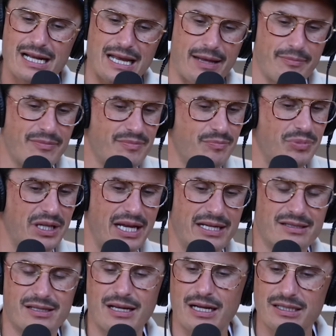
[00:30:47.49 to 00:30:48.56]
The
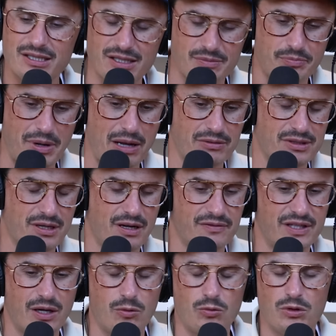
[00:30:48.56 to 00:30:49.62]
blade's not just bouncing
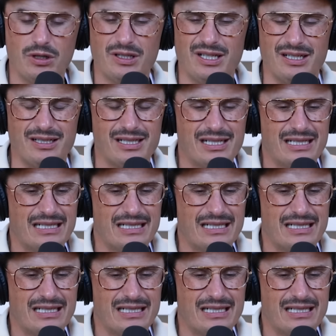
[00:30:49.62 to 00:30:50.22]
off that wood, and